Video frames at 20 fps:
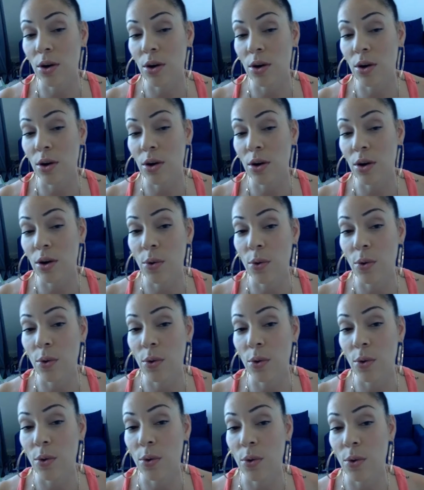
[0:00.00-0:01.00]
So I'll just
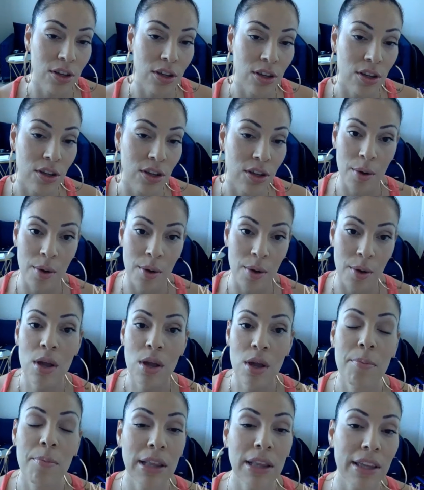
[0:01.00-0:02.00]
EQ
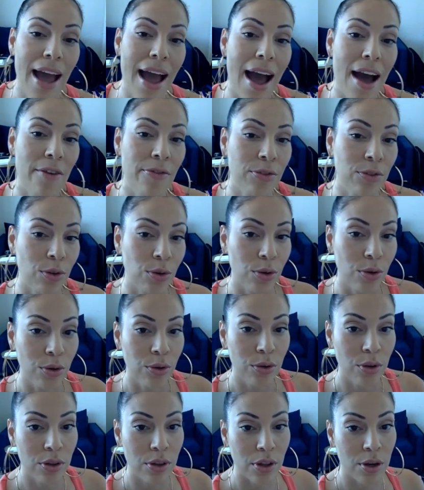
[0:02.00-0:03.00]
mainly
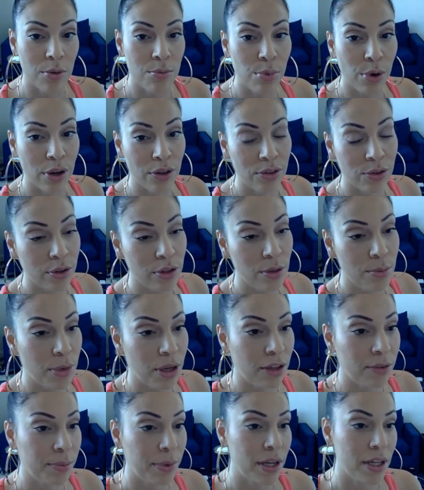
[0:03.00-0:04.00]
after the compressor on
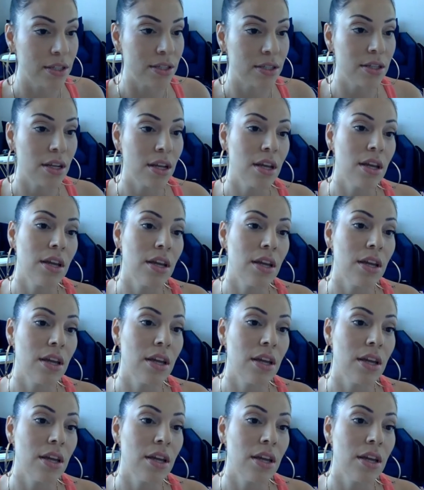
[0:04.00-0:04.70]
the mix bus.